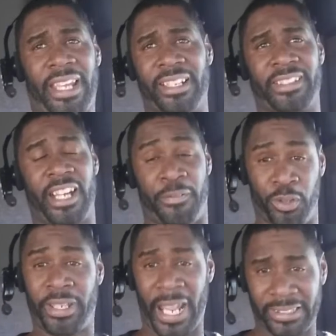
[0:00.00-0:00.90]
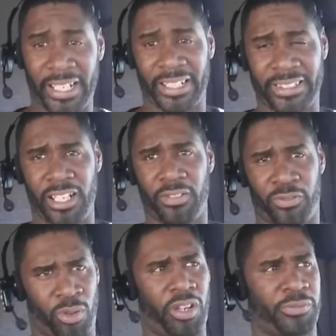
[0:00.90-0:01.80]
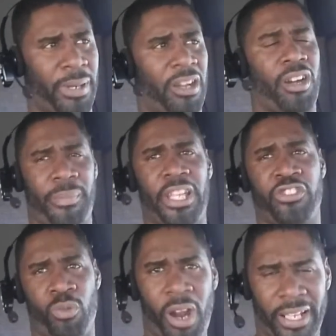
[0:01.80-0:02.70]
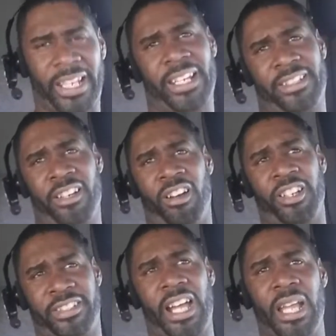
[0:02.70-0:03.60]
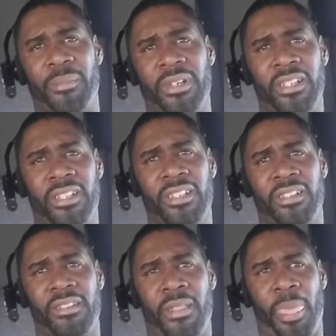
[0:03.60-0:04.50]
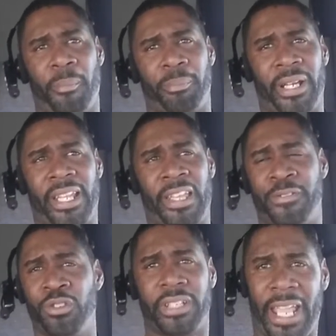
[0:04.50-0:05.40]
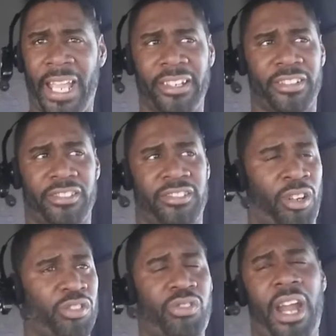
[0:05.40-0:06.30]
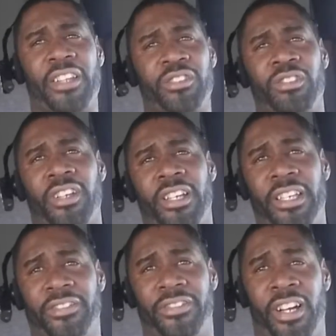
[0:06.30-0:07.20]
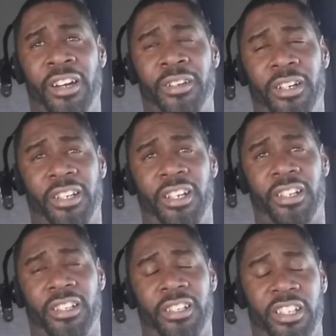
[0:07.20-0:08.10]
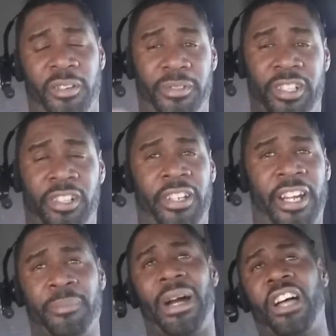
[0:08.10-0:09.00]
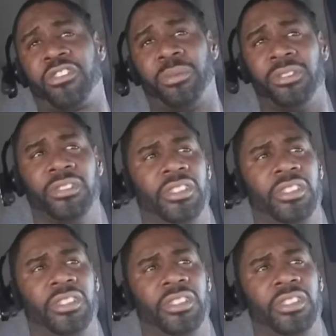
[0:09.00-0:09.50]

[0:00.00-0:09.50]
to get it there. If you can get it there, of course, by all means, you want to get it there on time. But if you can't, don't try to do the unimpossible.